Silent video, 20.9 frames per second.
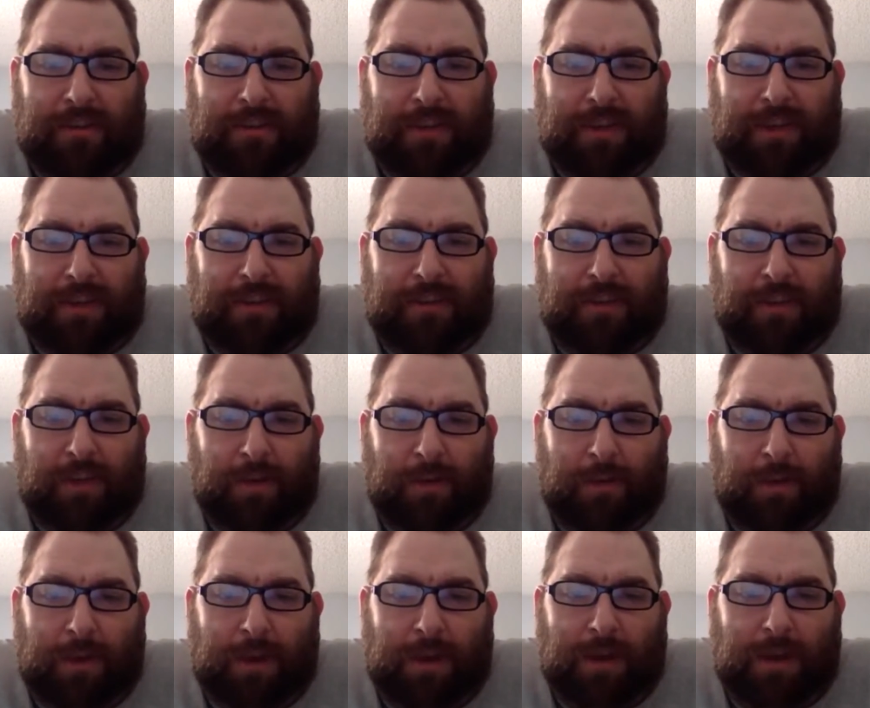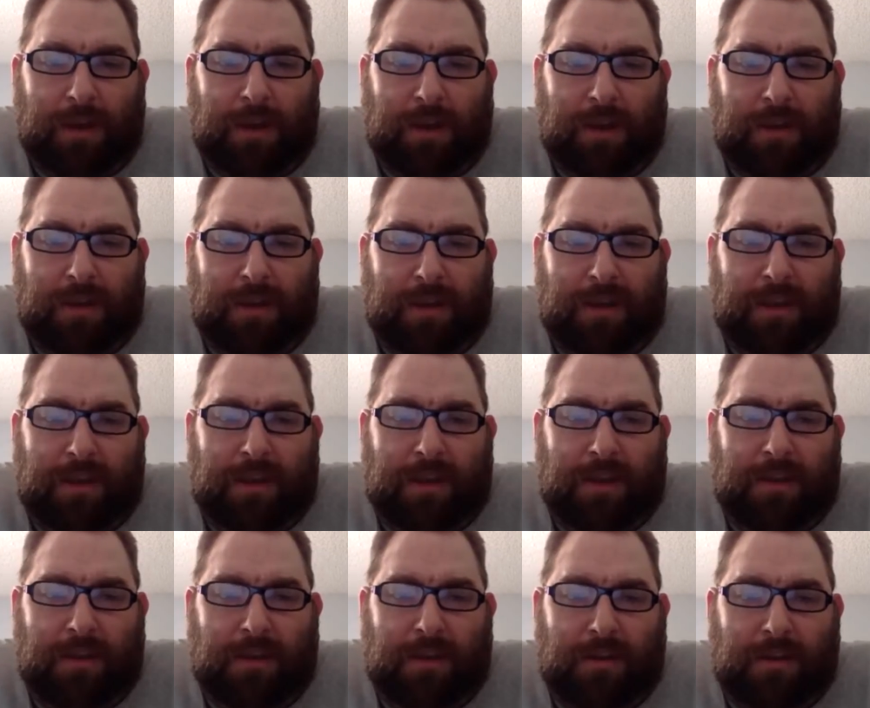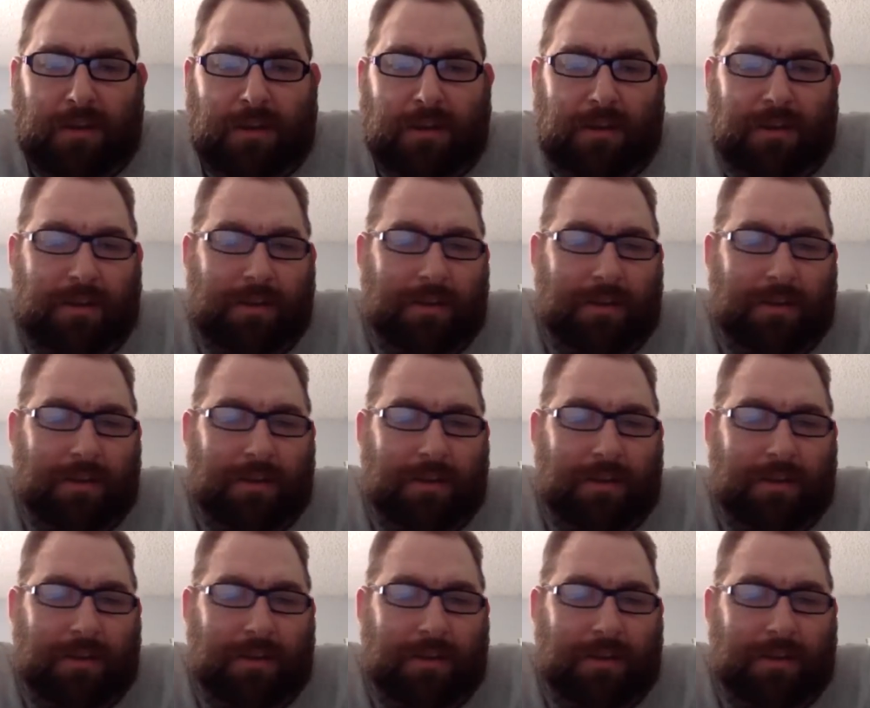6th home run on the year.